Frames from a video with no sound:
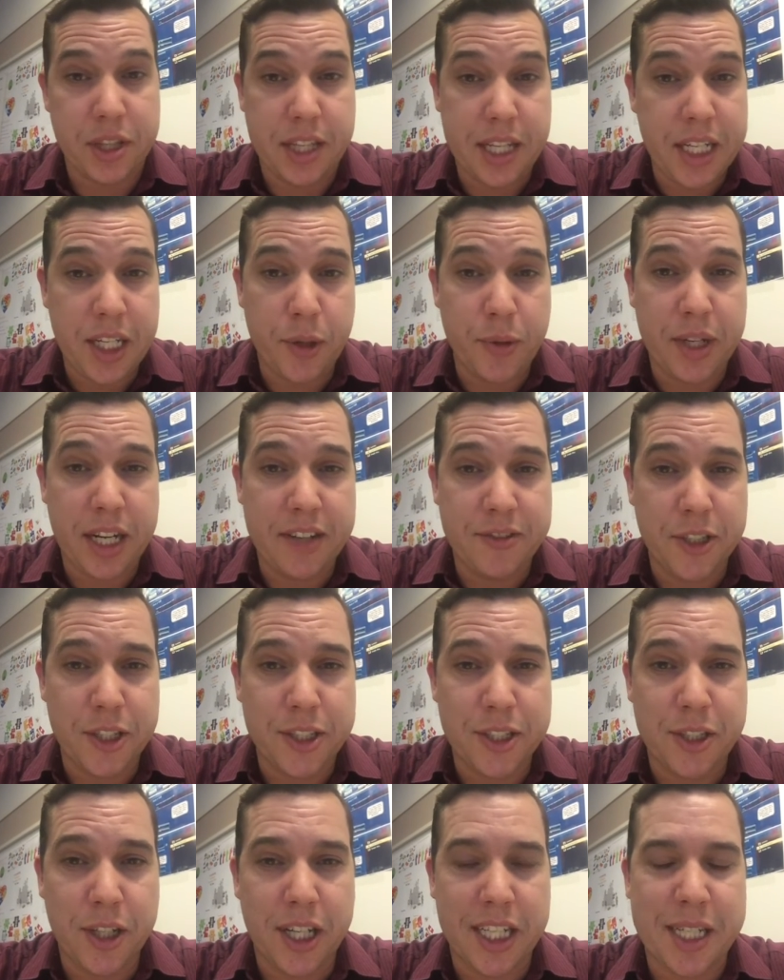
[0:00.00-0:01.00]
think you would have all
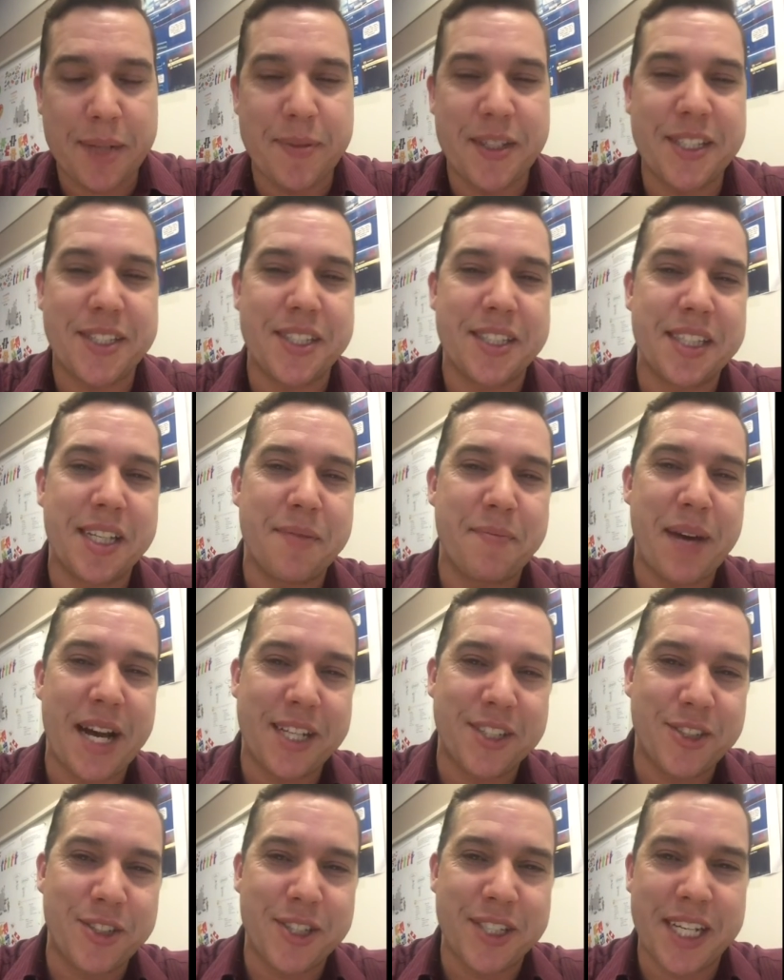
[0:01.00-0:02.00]
the documents, and then
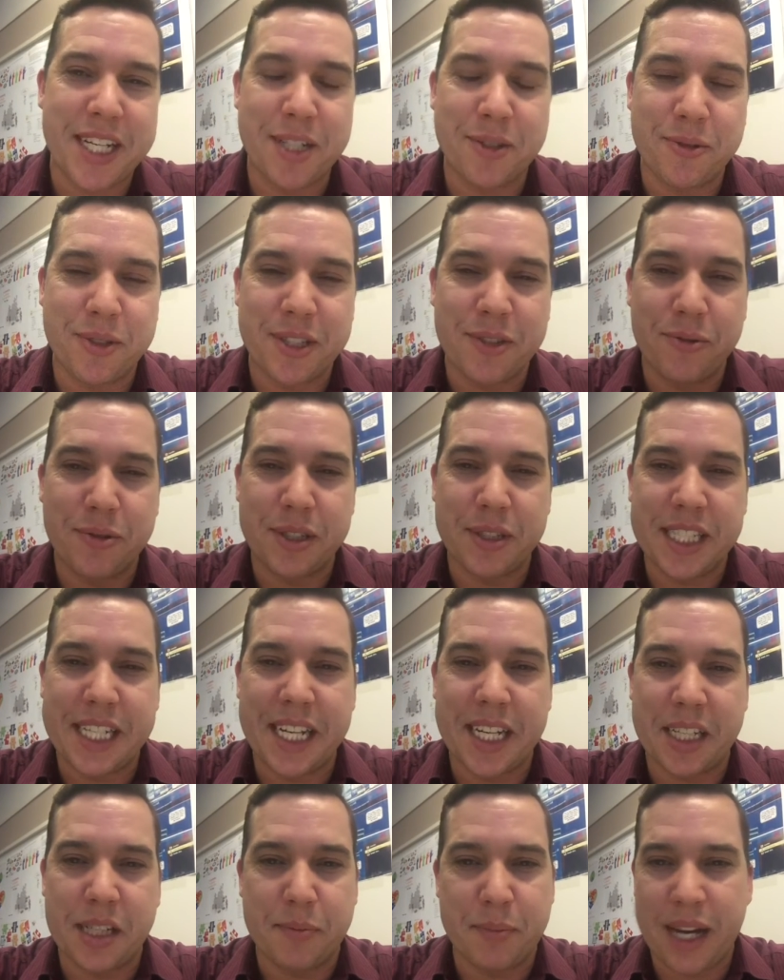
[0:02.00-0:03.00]
master data would
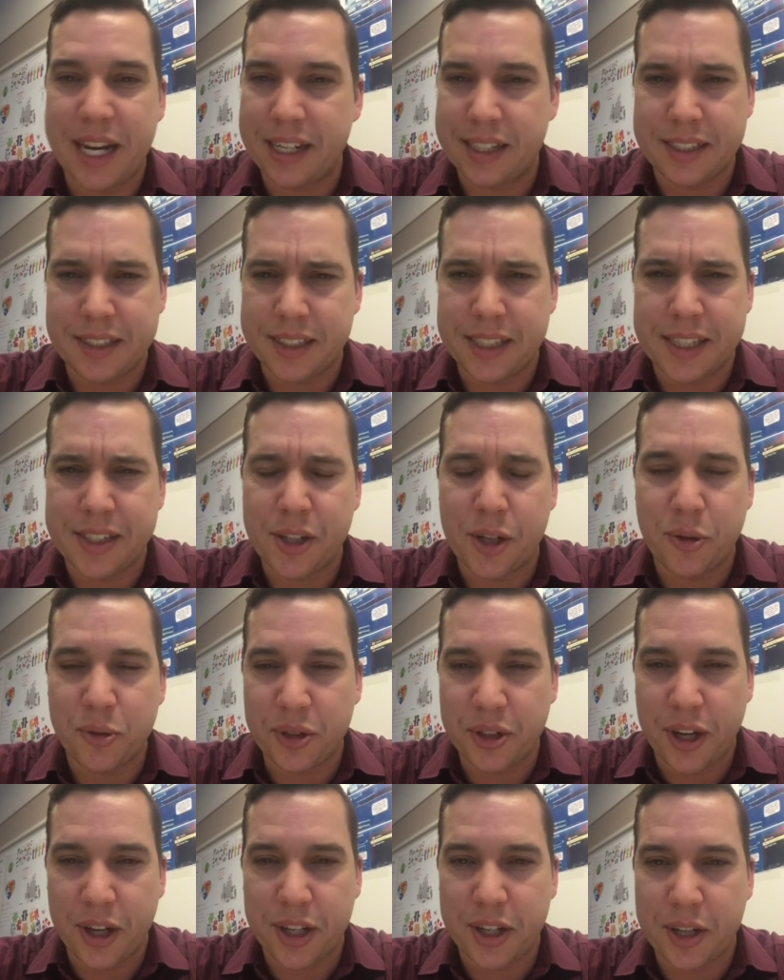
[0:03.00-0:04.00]
kick it back and say, no, we're
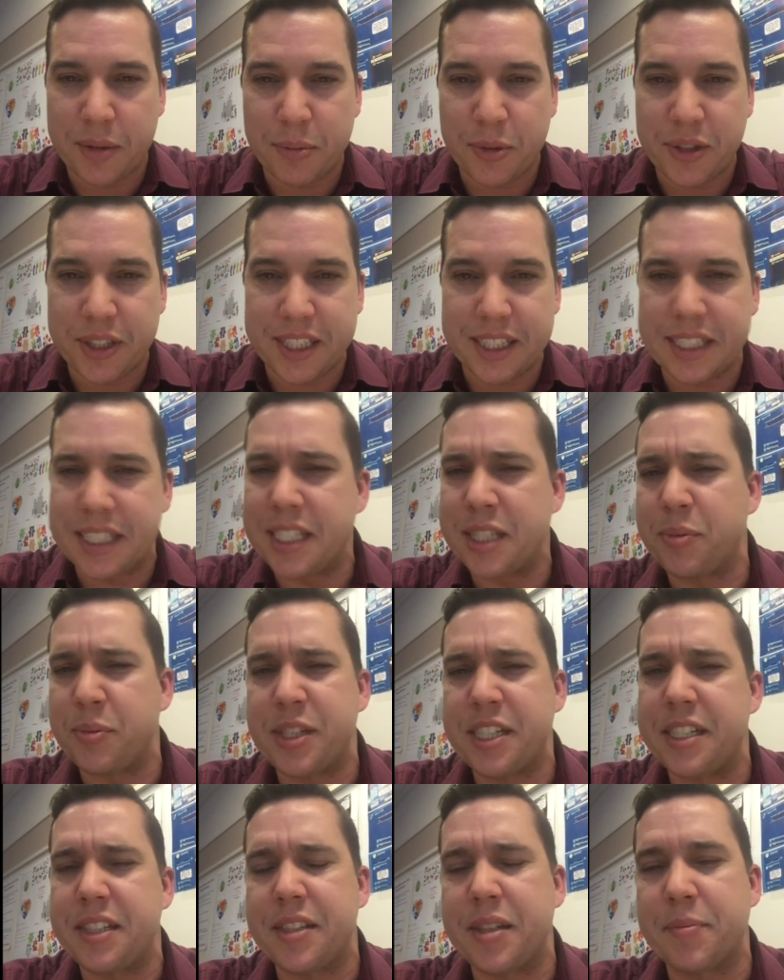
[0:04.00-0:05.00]
not onboarding these,
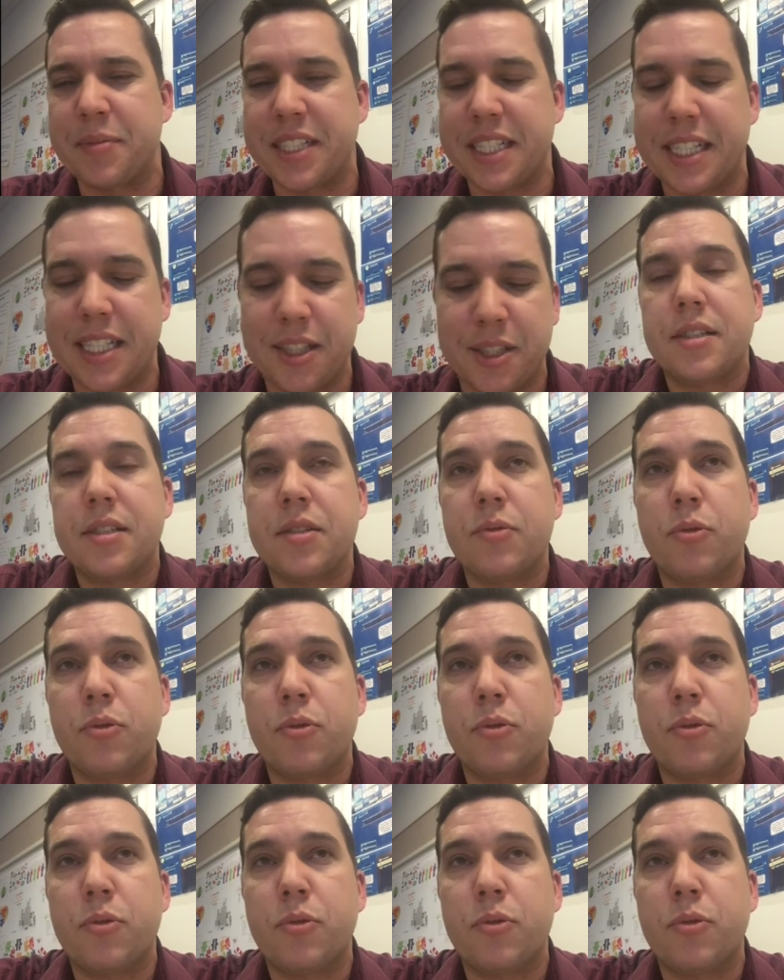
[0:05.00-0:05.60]
we need something else.